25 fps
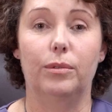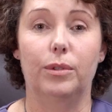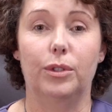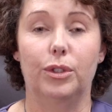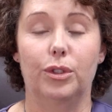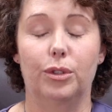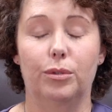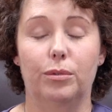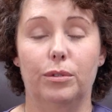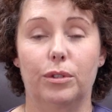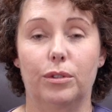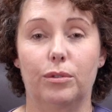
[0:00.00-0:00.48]

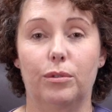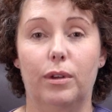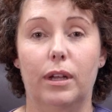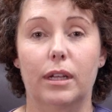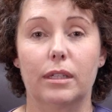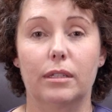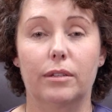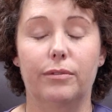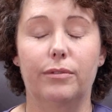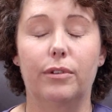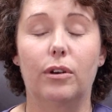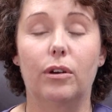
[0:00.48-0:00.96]
which was
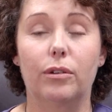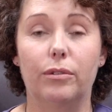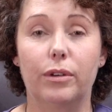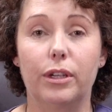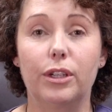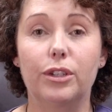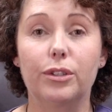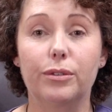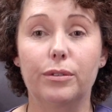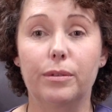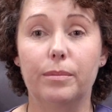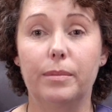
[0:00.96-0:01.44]
quite a far
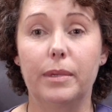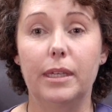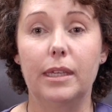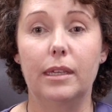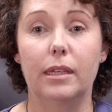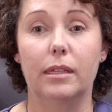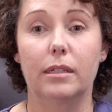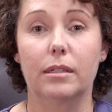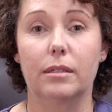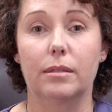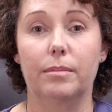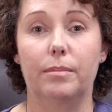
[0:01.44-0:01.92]
reach for me,
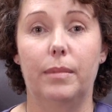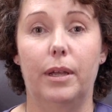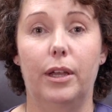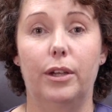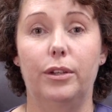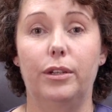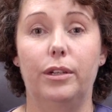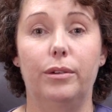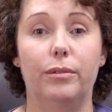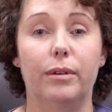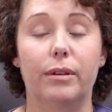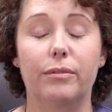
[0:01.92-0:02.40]
as my
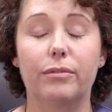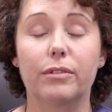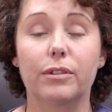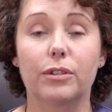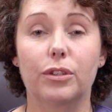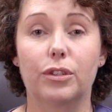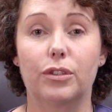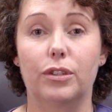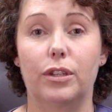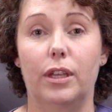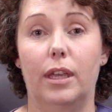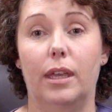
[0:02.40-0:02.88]
only
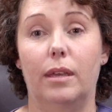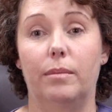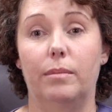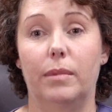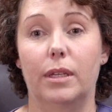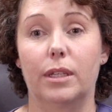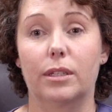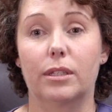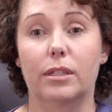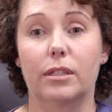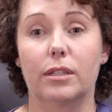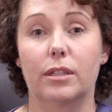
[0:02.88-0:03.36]
reference to
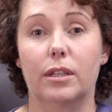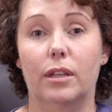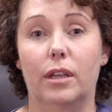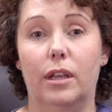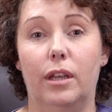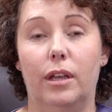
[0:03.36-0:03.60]
MS